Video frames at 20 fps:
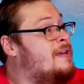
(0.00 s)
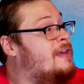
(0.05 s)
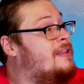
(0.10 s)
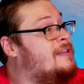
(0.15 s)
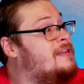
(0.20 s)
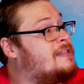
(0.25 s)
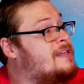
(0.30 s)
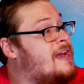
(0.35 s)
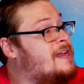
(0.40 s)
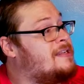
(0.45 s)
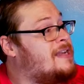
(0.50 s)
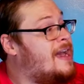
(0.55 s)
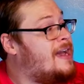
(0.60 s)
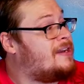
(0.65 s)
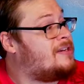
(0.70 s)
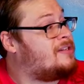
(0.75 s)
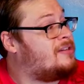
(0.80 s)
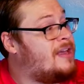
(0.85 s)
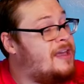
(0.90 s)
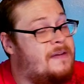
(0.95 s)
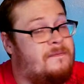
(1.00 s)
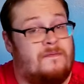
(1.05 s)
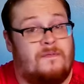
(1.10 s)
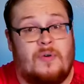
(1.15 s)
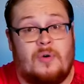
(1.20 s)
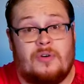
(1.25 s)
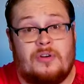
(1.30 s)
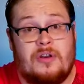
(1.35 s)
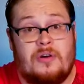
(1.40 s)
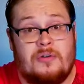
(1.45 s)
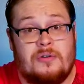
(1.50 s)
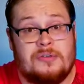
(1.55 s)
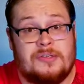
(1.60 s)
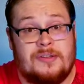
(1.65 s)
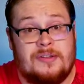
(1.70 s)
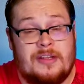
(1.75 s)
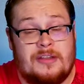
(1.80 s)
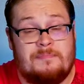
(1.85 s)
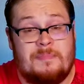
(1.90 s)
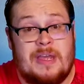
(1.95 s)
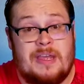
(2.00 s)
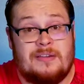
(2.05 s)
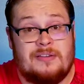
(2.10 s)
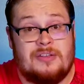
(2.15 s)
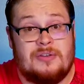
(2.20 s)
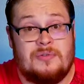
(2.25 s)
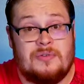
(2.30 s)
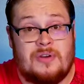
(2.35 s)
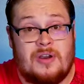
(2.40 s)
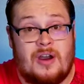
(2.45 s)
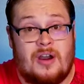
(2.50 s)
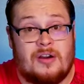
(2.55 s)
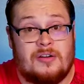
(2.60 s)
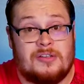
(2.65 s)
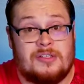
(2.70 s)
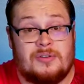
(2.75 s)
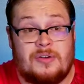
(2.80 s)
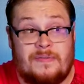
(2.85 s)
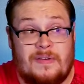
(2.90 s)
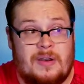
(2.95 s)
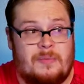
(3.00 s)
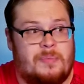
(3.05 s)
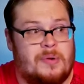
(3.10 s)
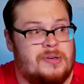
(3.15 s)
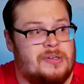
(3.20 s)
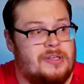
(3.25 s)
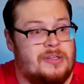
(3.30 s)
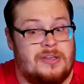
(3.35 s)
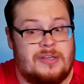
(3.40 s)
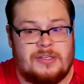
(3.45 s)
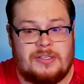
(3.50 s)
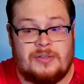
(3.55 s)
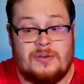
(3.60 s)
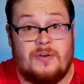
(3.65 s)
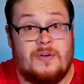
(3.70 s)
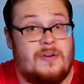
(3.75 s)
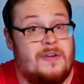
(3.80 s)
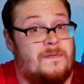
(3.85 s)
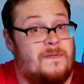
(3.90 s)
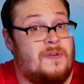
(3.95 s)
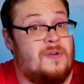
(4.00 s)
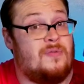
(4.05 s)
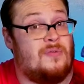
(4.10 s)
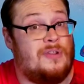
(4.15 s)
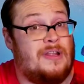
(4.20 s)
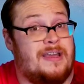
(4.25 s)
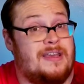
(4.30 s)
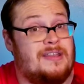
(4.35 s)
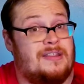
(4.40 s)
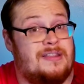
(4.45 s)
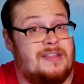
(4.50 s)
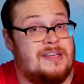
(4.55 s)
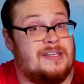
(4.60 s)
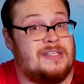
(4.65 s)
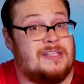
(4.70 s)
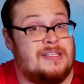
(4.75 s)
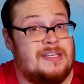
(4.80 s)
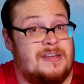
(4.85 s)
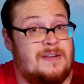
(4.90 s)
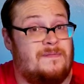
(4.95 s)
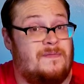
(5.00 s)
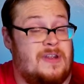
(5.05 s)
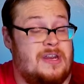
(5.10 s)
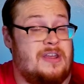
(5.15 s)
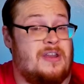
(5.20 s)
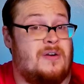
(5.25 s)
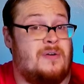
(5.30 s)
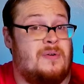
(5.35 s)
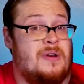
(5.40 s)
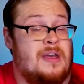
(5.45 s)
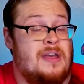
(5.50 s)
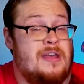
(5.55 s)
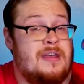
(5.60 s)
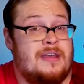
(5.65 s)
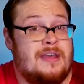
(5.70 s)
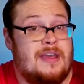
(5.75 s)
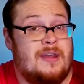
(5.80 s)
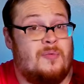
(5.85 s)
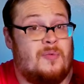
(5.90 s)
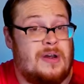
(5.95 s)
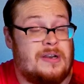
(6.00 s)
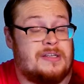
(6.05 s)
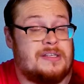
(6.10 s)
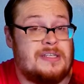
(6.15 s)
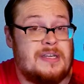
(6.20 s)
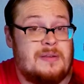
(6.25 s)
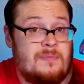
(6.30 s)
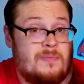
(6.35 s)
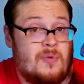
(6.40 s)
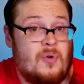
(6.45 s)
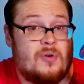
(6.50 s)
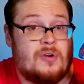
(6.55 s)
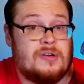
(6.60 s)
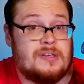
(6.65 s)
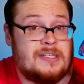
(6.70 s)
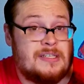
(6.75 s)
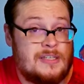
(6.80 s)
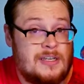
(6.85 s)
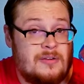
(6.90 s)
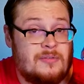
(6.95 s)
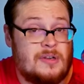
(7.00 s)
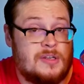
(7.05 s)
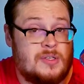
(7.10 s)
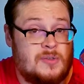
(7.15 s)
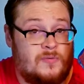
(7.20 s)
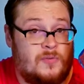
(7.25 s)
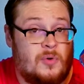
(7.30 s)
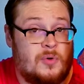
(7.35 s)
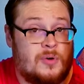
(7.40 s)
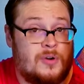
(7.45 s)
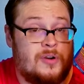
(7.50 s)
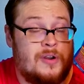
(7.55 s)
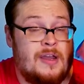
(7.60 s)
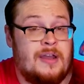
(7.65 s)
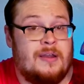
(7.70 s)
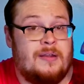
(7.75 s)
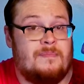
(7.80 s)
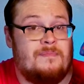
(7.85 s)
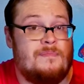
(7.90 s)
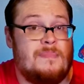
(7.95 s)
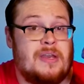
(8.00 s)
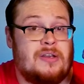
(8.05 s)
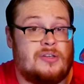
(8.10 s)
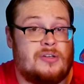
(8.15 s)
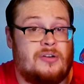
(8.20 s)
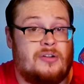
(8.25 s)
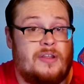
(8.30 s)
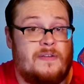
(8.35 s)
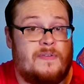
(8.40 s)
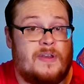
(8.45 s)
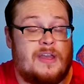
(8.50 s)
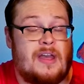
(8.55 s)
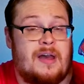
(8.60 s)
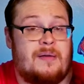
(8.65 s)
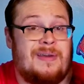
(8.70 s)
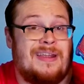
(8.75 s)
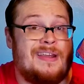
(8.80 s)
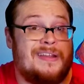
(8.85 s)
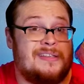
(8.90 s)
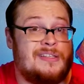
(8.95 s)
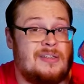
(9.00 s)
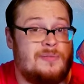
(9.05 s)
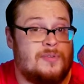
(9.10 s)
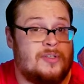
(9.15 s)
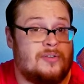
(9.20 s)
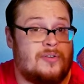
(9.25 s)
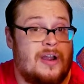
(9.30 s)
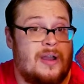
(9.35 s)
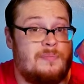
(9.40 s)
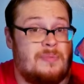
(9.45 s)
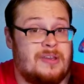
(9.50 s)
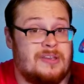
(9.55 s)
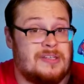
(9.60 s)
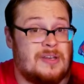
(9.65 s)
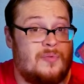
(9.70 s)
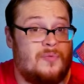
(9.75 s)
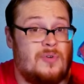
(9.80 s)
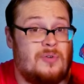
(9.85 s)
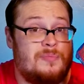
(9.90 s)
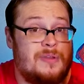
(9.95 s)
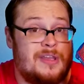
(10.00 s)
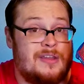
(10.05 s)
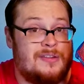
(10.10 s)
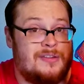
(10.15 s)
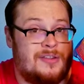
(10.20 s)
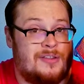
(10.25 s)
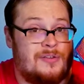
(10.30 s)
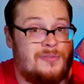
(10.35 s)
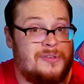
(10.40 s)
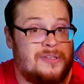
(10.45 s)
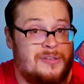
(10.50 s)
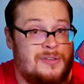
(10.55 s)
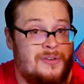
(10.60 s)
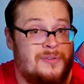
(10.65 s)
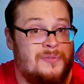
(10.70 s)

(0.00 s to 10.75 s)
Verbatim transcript: And these guys actually have four Go-Go's in them and two cards, so I've got a bunch of these. So if you like this video and want to see more Series 4, make sure to leave a comment and subscribe because I will be getting to those too.